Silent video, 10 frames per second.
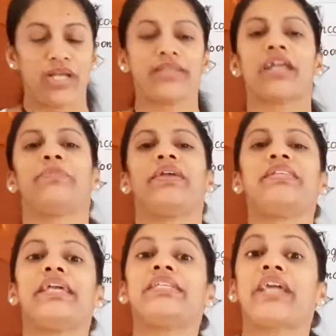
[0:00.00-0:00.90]
That
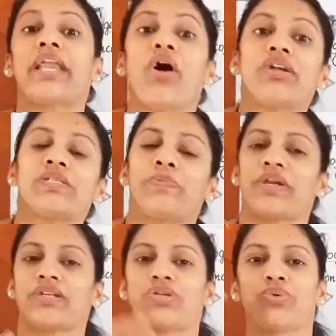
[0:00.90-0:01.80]
means it cannot
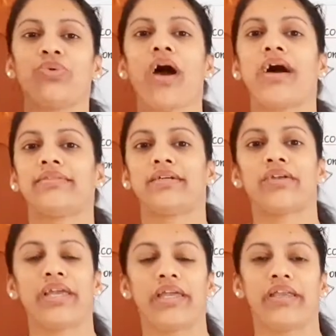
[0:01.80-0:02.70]
spread to other
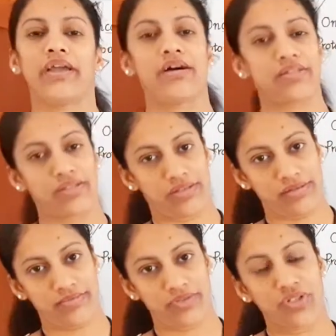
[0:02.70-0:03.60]

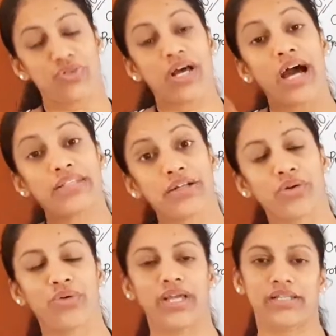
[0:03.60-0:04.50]
areas, to the other
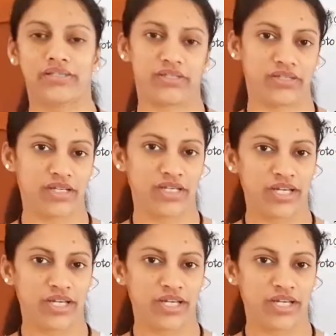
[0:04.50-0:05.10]
organs.